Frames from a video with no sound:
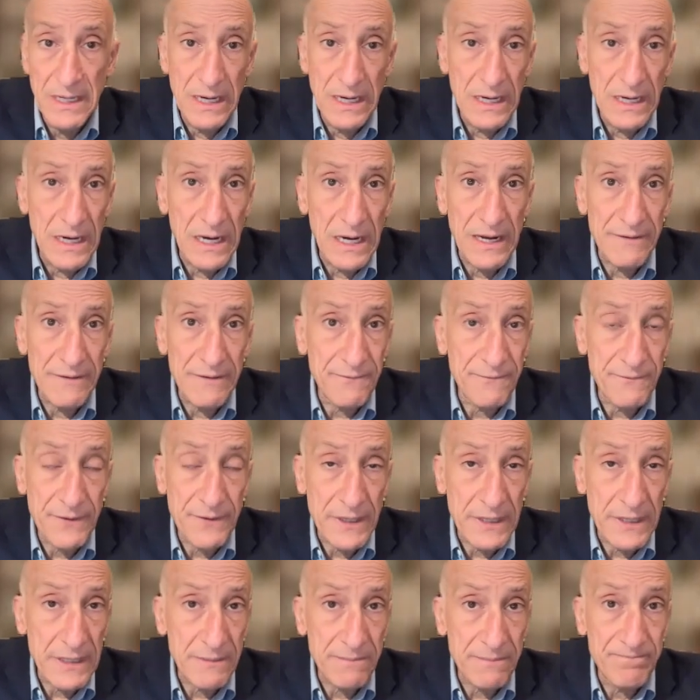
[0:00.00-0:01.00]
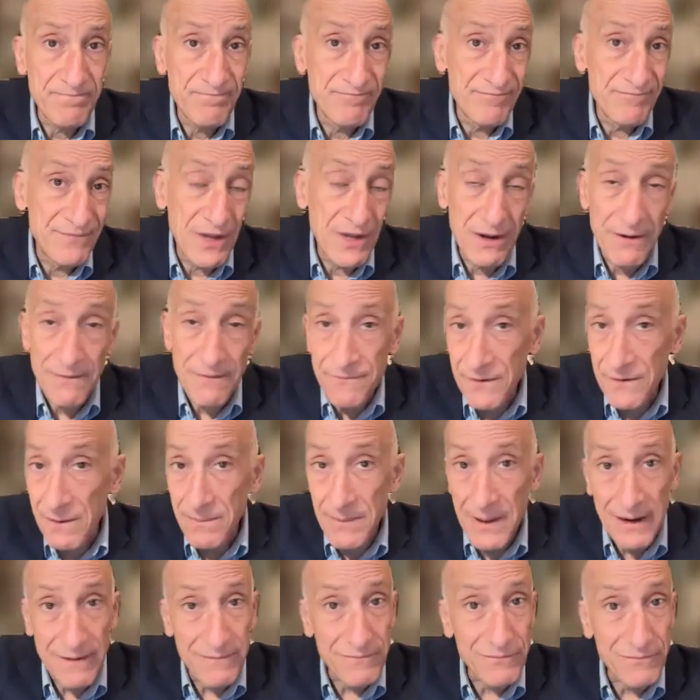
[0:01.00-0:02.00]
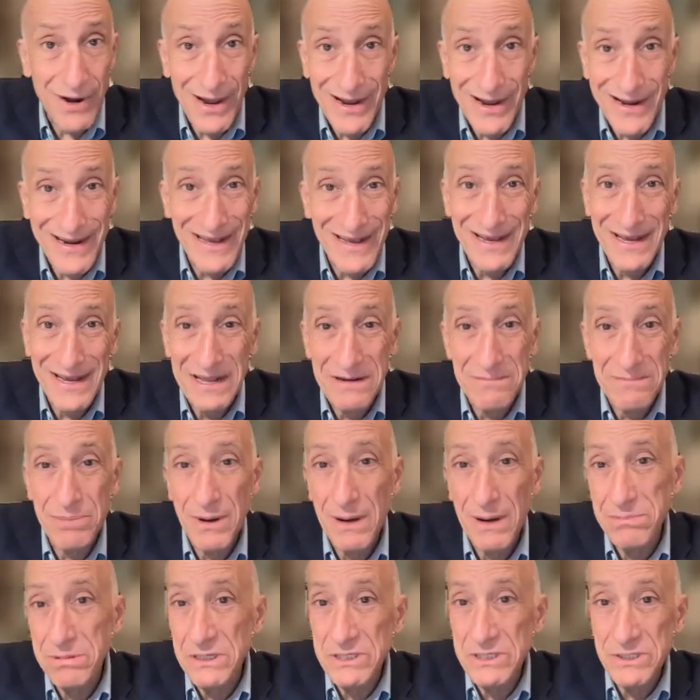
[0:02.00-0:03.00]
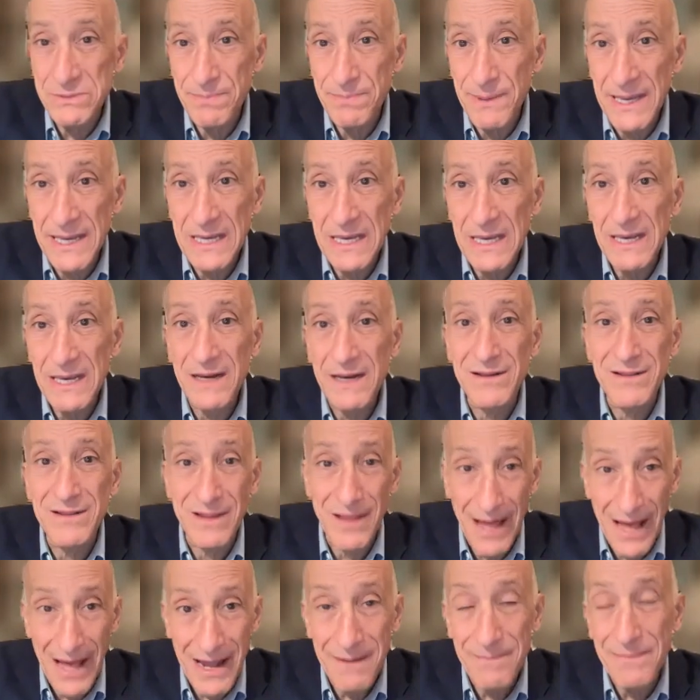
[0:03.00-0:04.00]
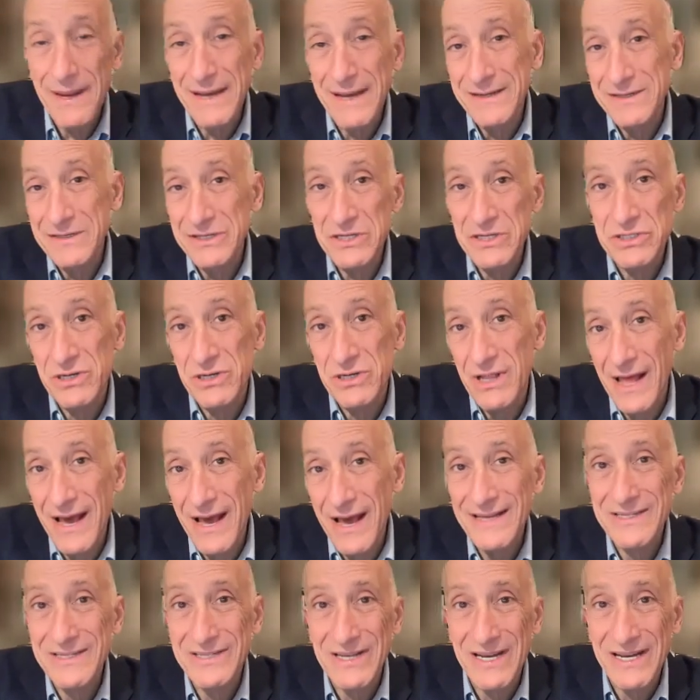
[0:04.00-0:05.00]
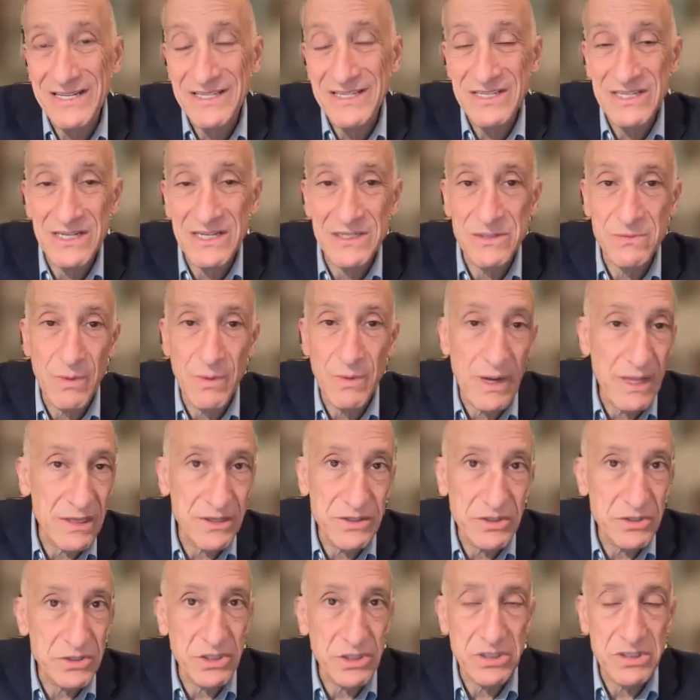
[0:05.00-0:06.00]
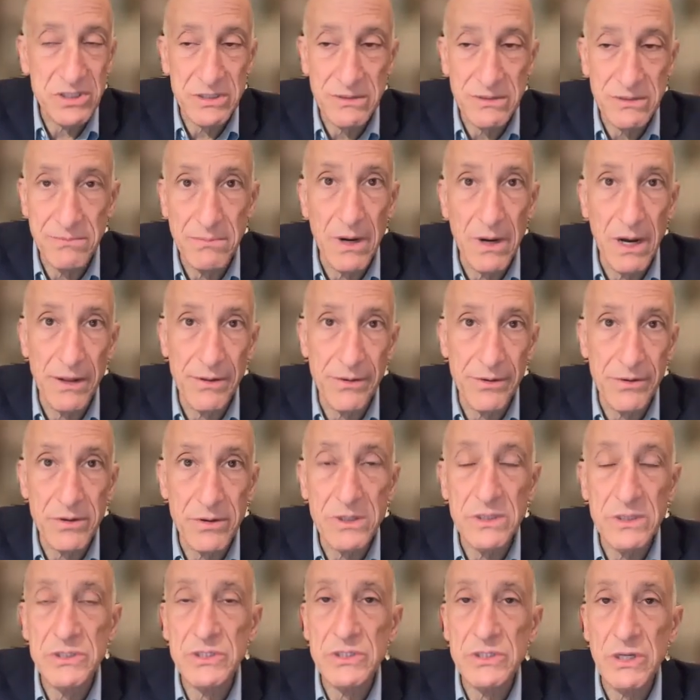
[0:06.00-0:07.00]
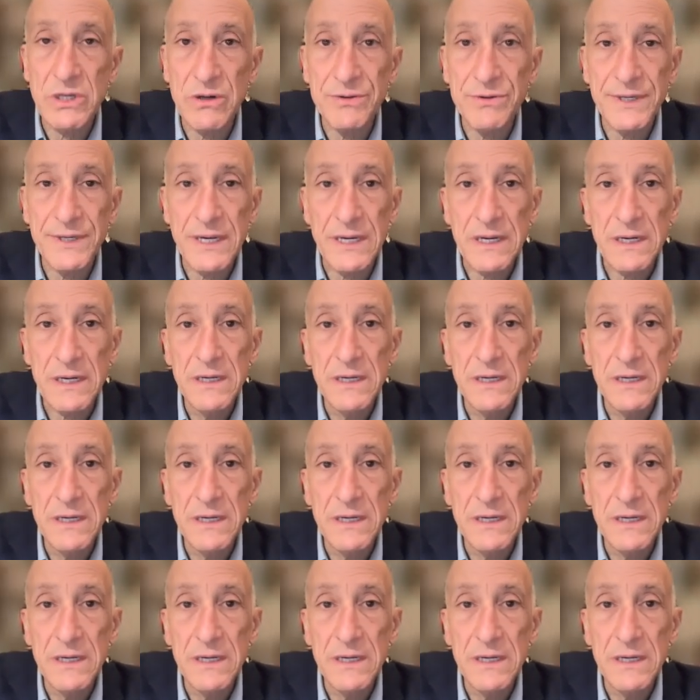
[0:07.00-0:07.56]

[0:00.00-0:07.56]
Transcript: I've done a fair amount of writing and public speaking, a lot about digital assets, as well as just some other consulting